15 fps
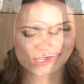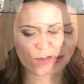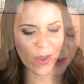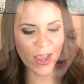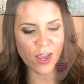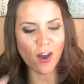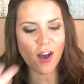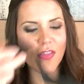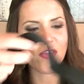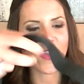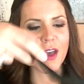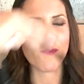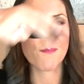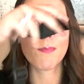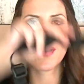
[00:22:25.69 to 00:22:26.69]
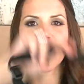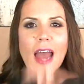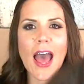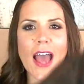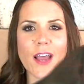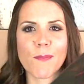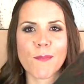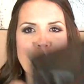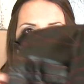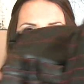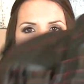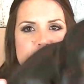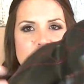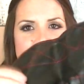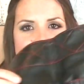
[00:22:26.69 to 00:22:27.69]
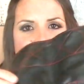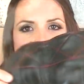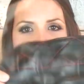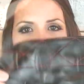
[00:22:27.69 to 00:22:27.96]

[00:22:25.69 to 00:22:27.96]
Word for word: So I got their black belt here,